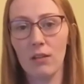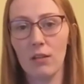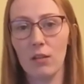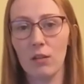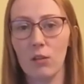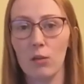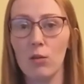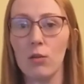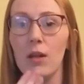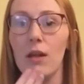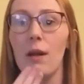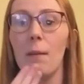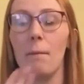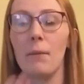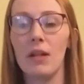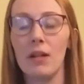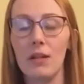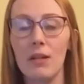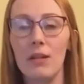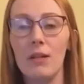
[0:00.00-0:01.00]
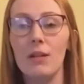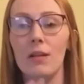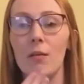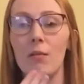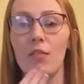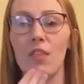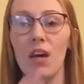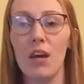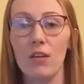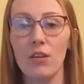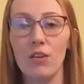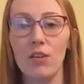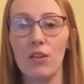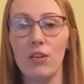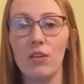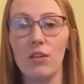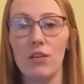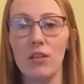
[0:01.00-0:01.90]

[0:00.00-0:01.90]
so like please and thank you,